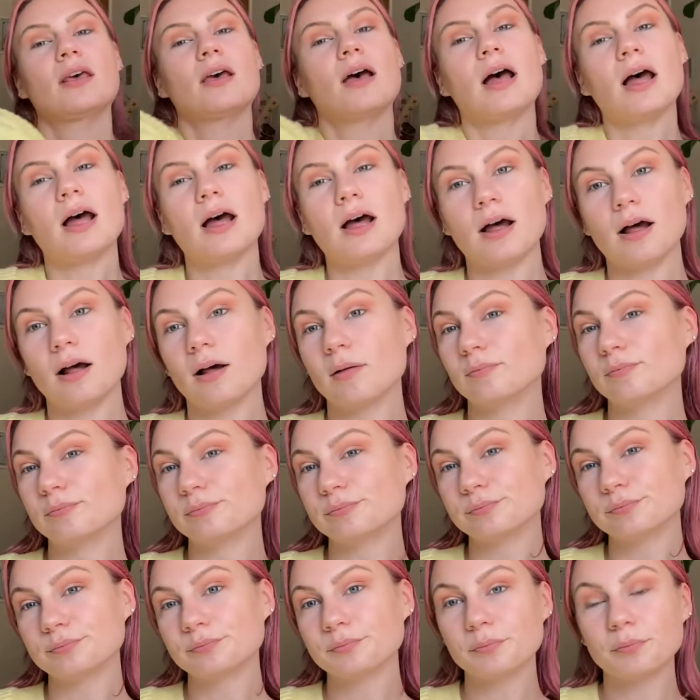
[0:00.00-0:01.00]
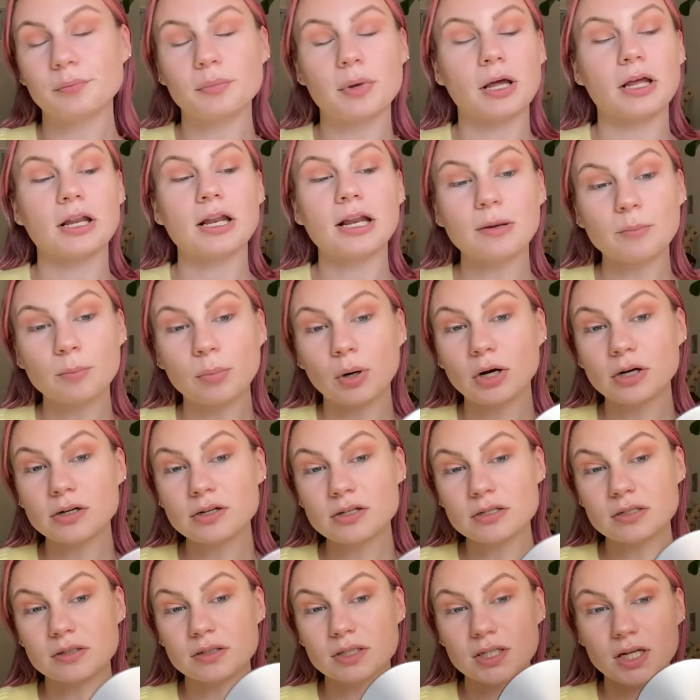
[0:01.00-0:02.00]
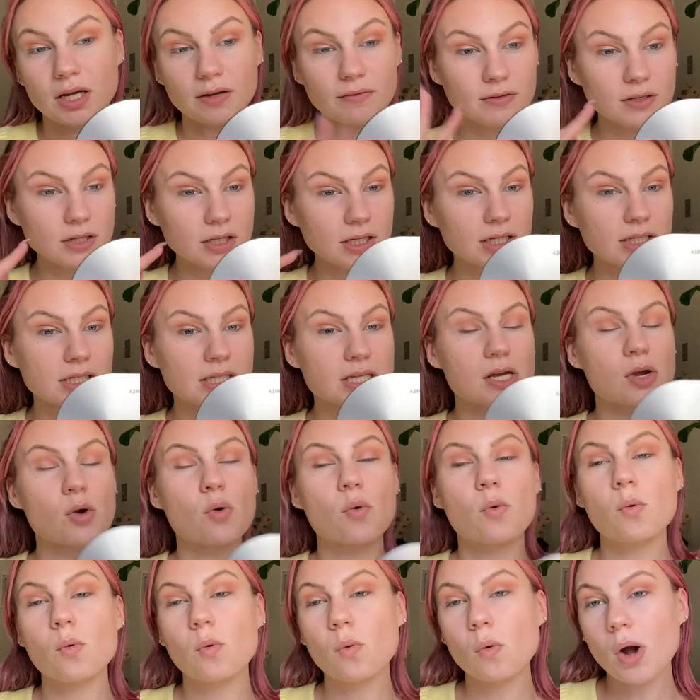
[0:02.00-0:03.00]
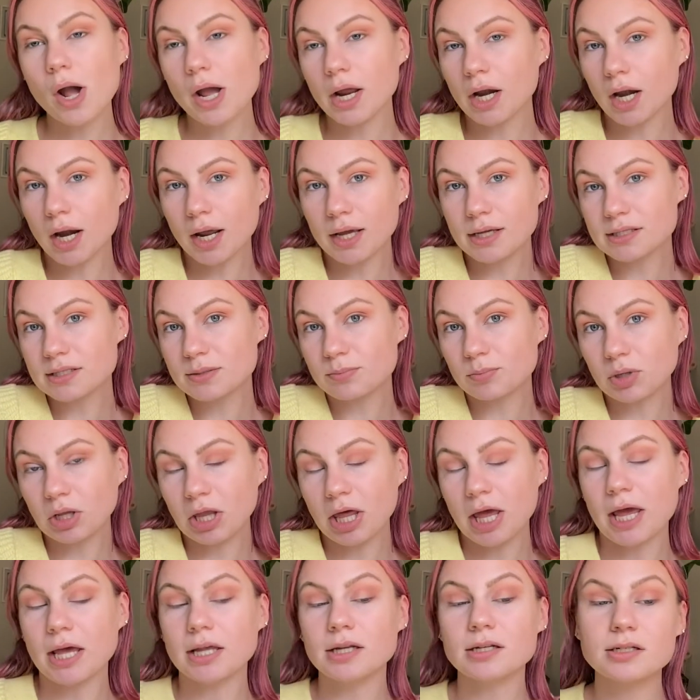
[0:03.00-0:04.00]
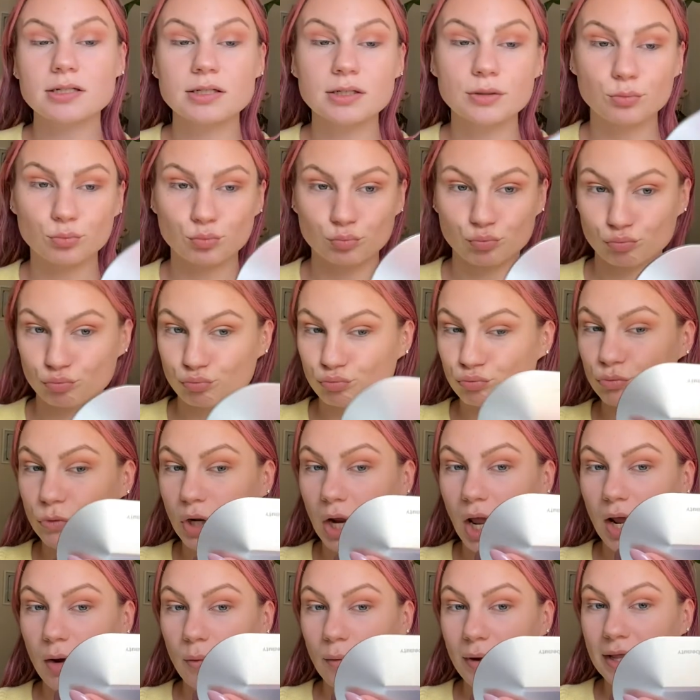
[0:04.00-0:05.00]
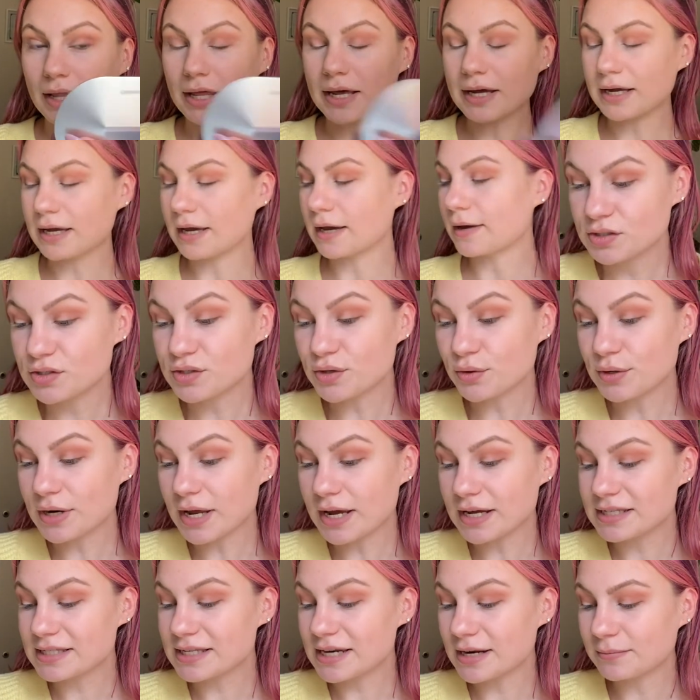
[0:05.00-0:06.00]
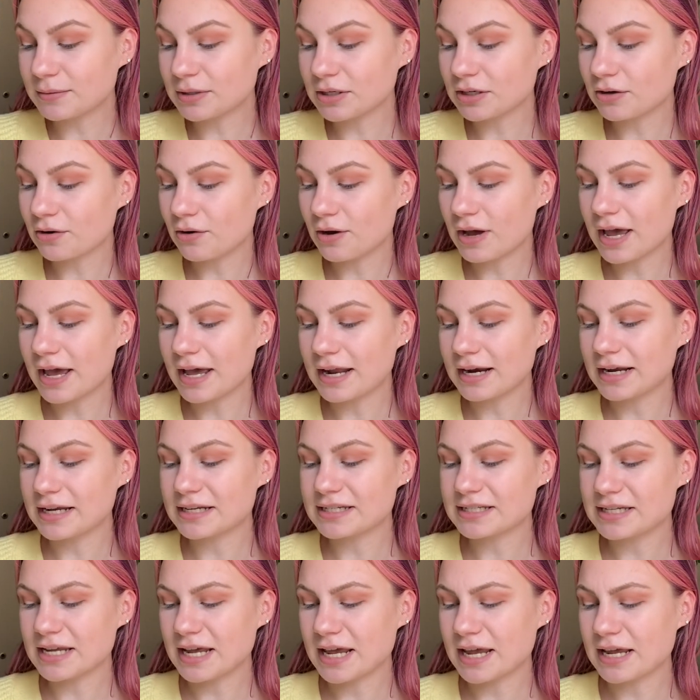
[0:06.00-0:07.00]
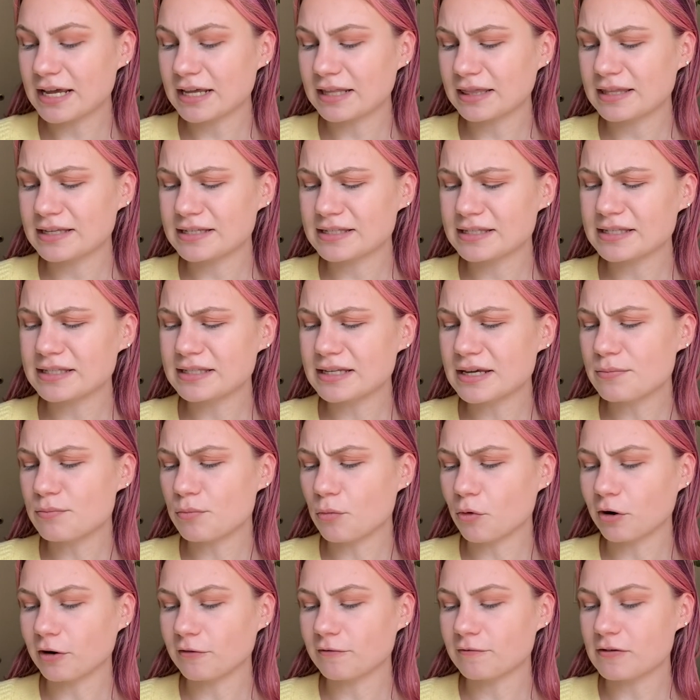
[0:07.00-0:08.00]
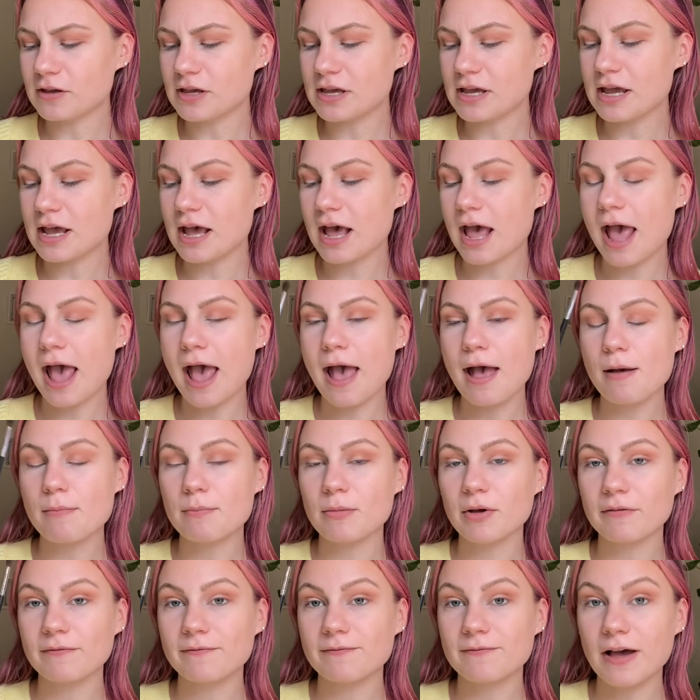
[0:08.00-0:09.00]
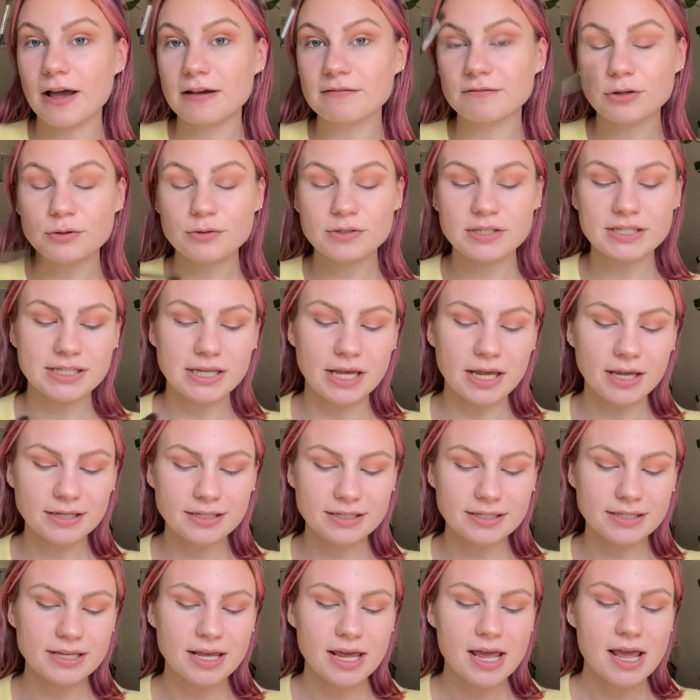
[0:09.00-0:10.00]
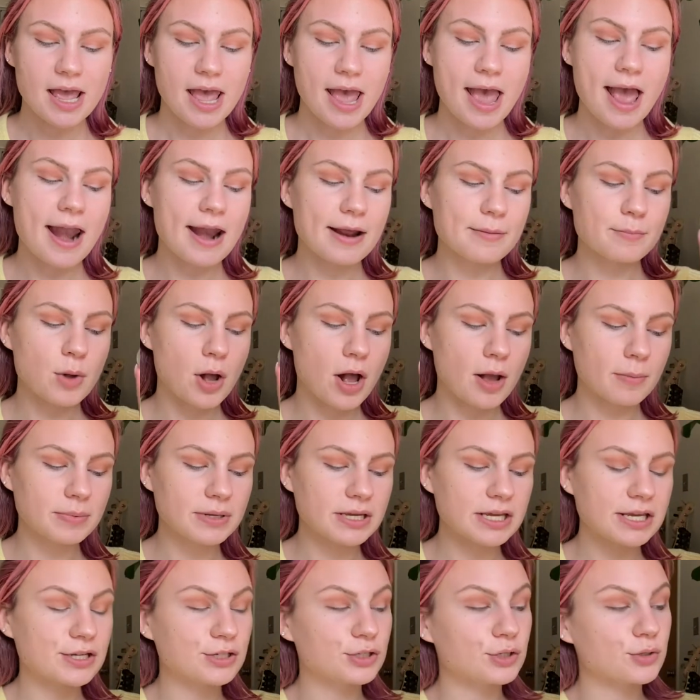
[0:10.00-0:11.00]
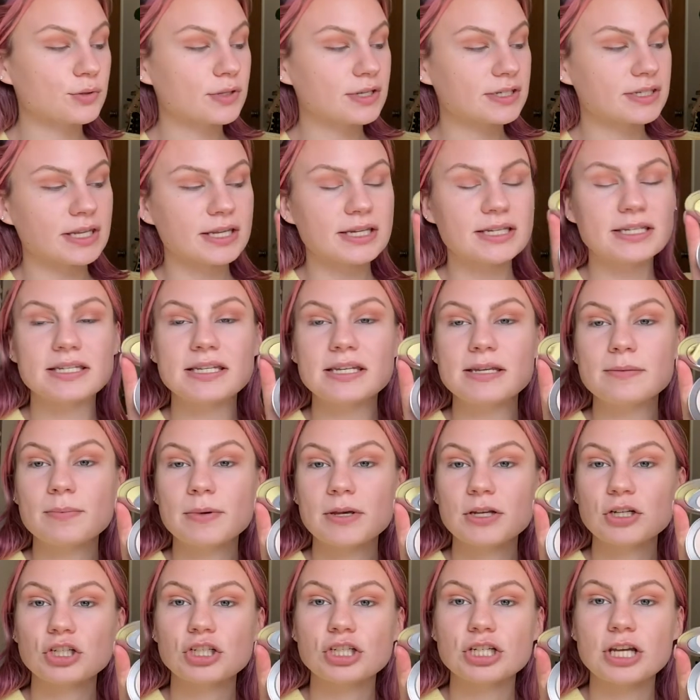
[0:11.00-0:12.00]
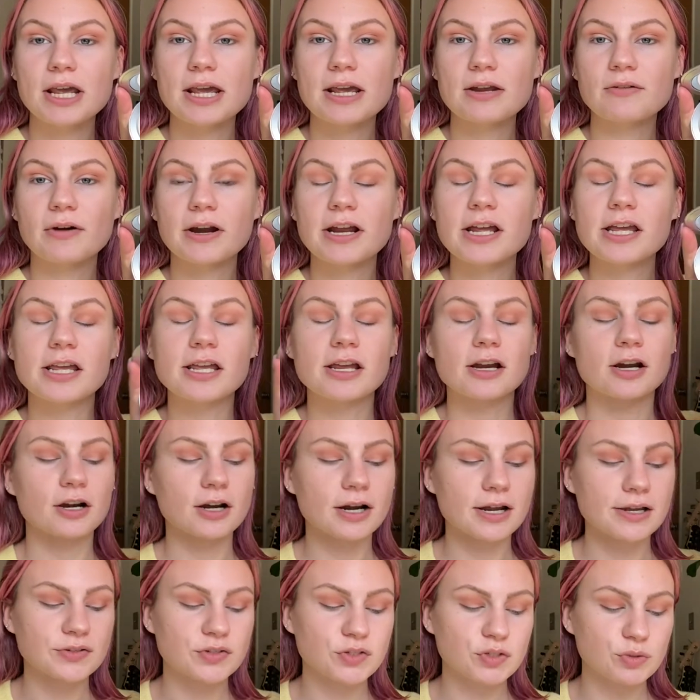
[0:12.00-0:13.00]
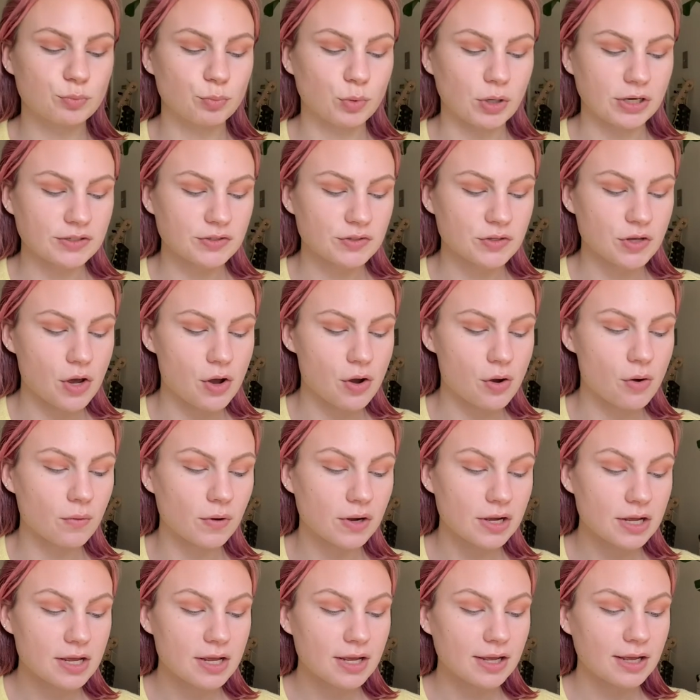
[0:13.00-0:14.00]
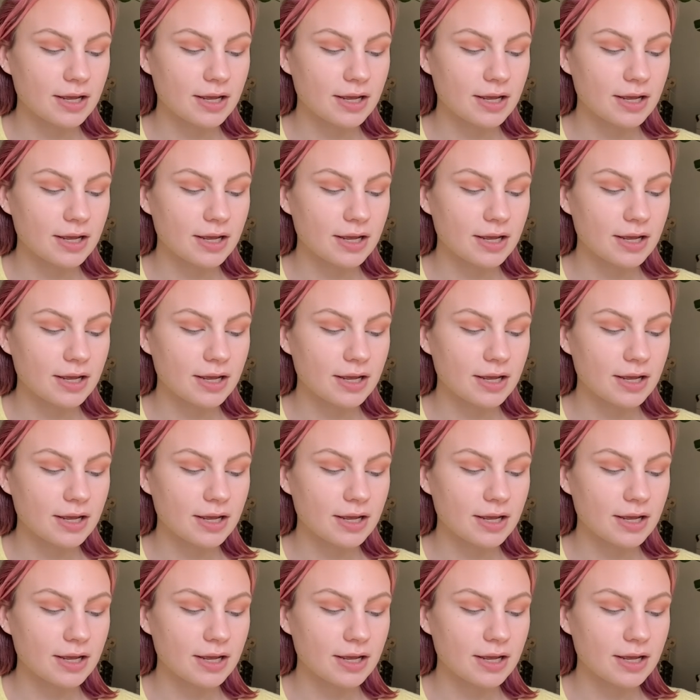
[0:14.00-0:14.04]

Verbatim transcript: um, but in person, I feel like it's a quite nice blend quite like it. So next I'm going to go ahead and take, this is a Morphe M506 and I'm hopping into this deepest shade right here, Espresso.